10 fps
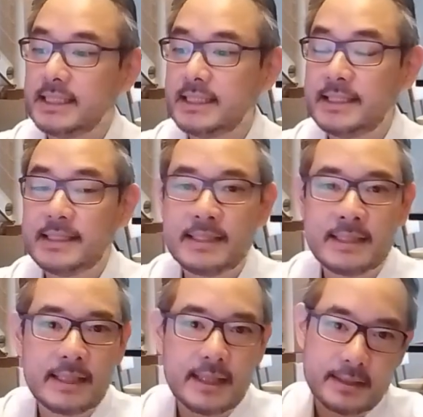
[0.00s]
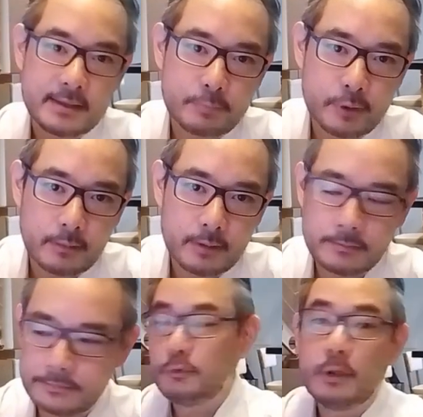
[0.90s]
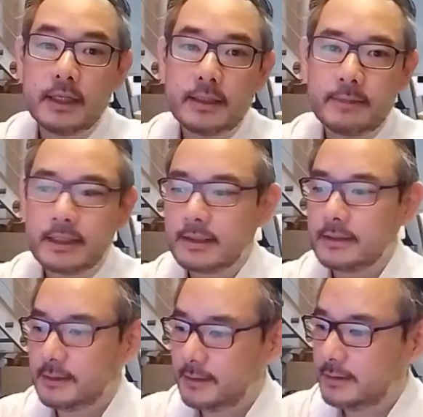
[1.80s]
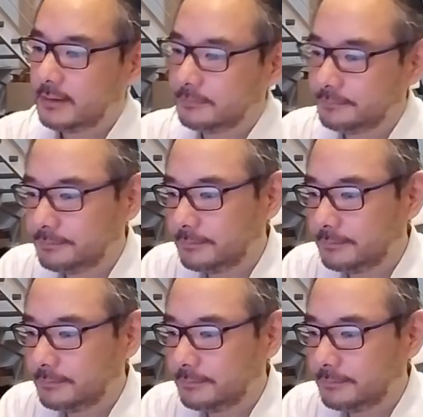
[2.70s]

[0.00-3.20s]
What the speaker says: And that's a problem. Why? Because